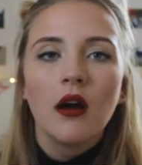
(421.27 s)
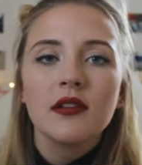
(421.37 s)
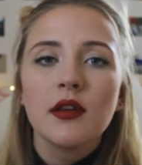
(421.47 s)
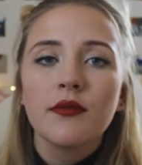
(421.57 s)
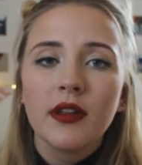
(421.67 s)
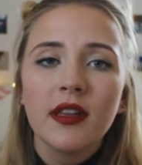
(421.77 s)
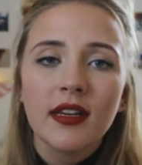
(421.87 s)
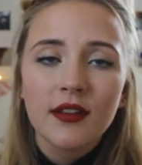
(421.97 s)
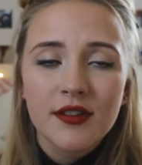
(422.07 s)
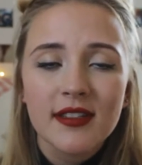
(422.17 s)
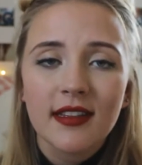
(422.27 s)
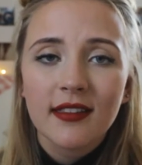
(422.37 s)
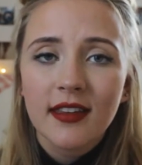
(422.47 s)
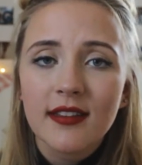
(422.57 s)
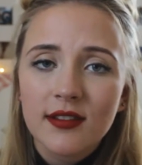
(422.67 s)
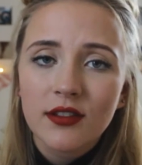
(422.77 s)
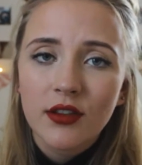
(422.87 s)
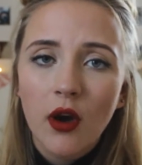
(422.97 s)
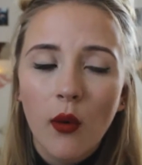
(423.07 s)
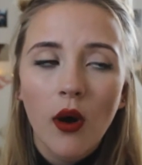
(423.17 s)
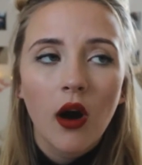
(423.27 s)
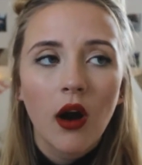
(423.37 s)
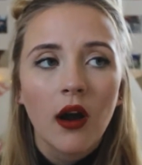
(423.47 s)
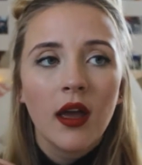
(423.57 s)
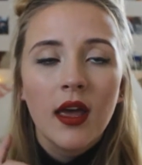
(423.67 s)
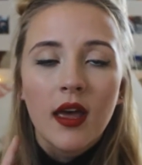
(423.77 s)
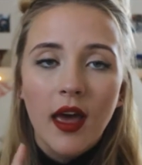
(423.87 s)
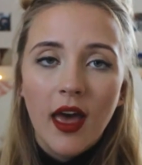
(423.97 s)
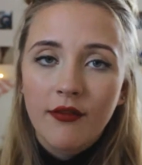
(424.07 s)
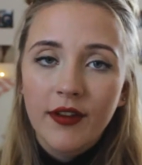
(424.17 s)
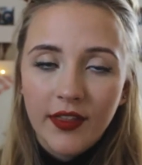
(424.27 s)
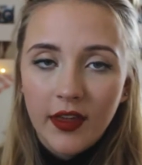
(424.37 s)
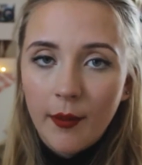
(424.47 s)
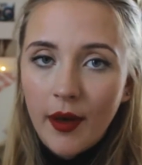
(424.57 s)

Also, really interesting things to know are everything